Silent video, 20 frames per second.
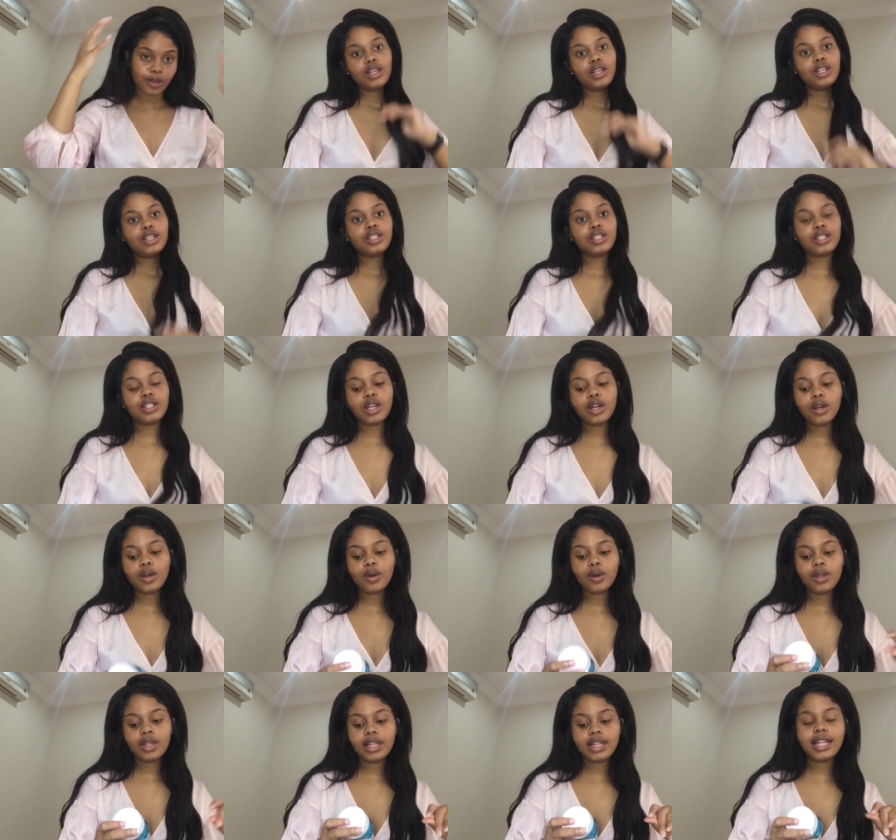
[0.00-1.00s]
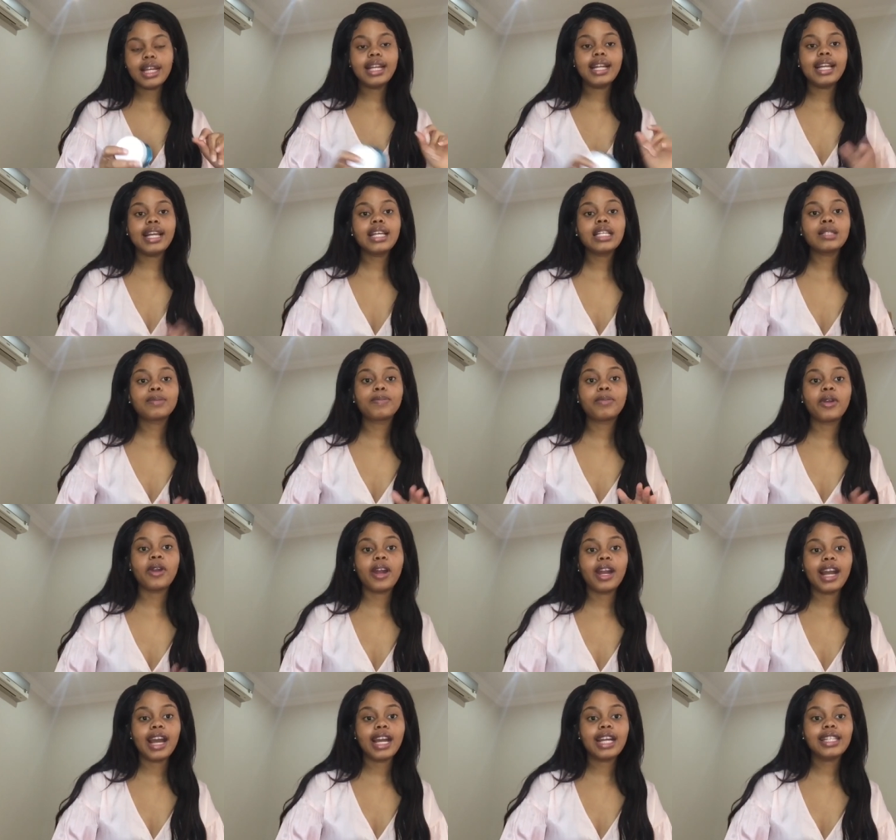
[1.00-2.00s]
so the next
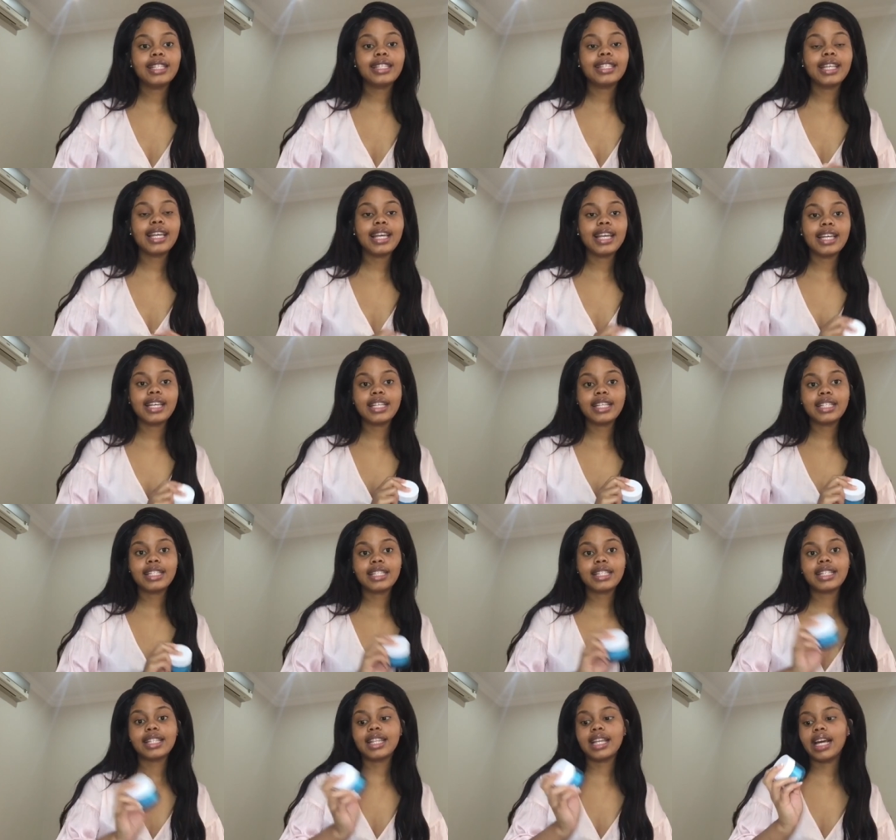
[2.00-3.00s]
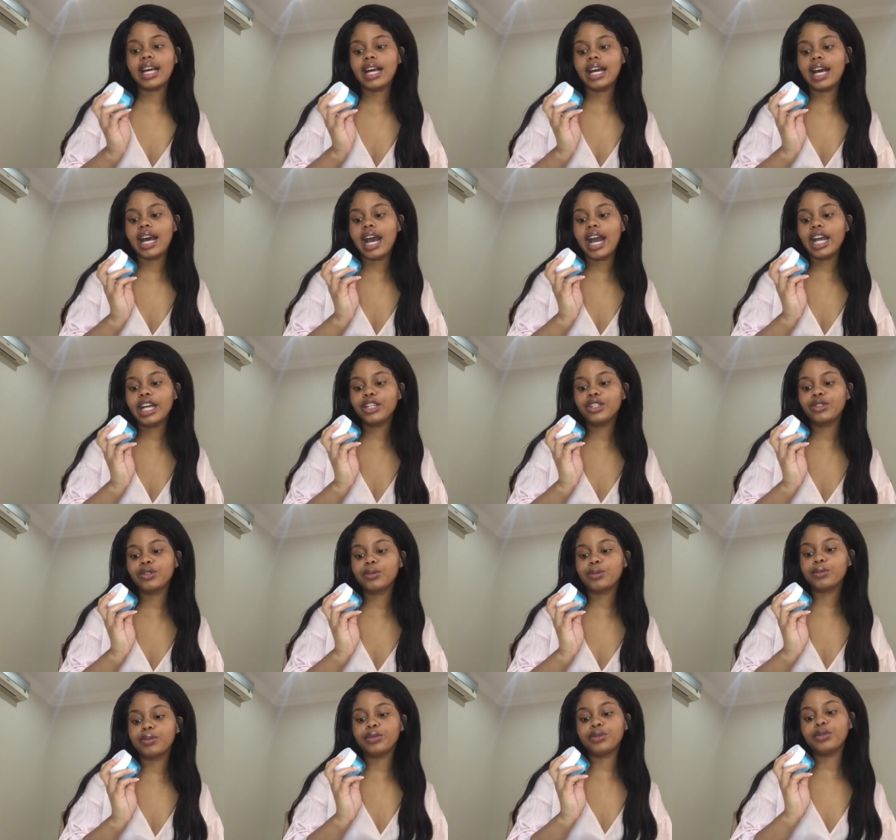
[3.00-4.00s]
product is the Hydro
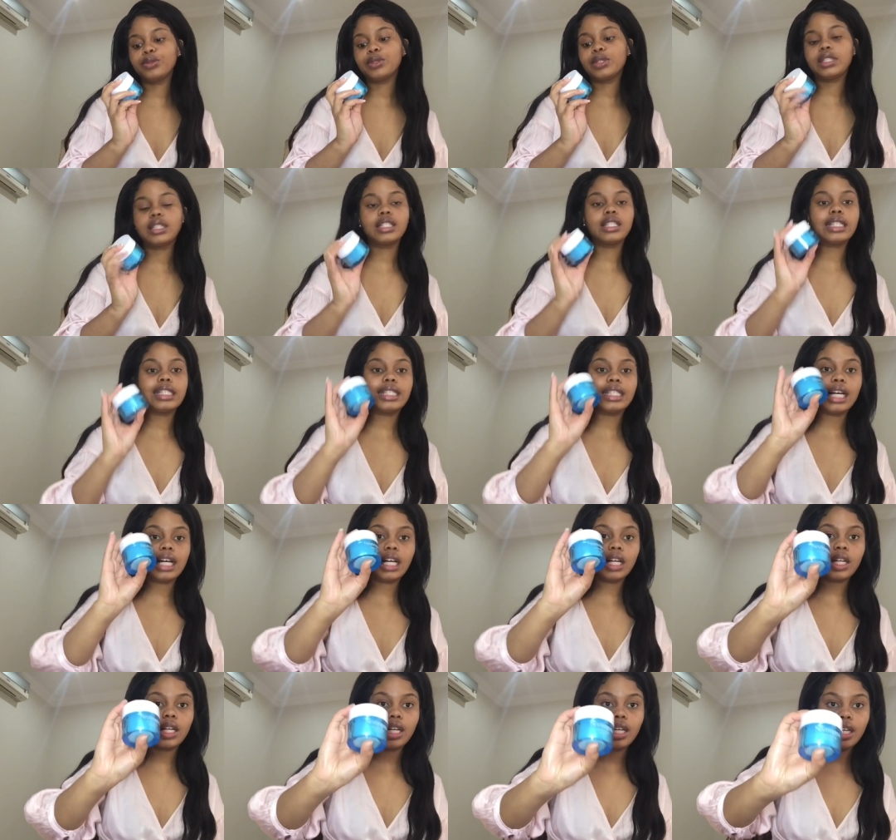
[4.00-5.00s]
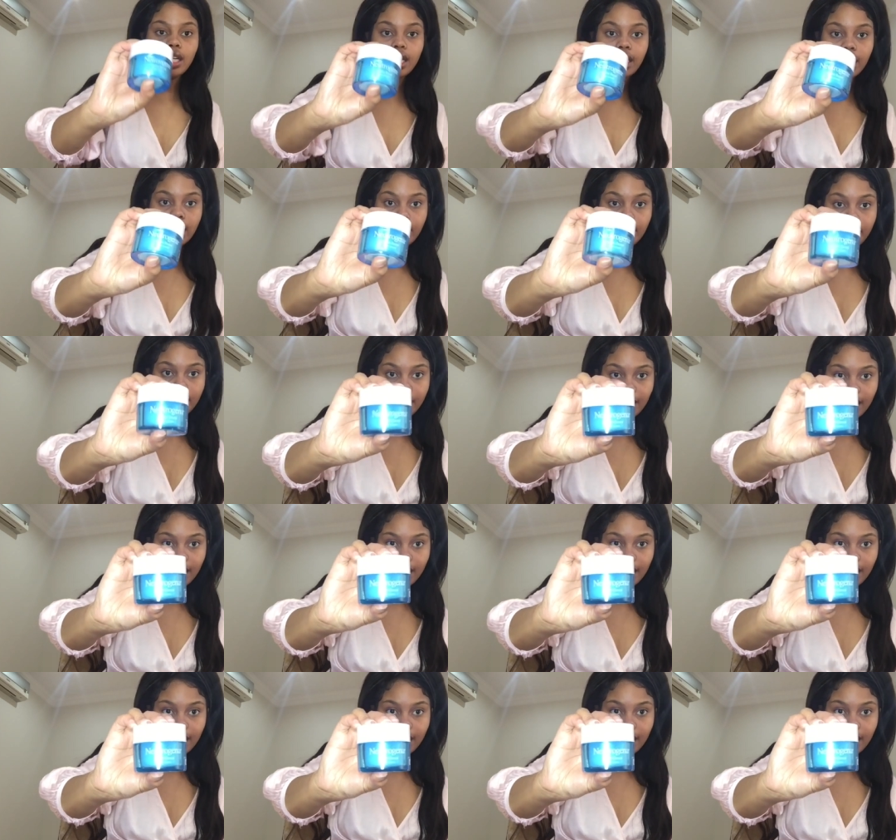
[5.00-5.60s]
Boost Gel Cream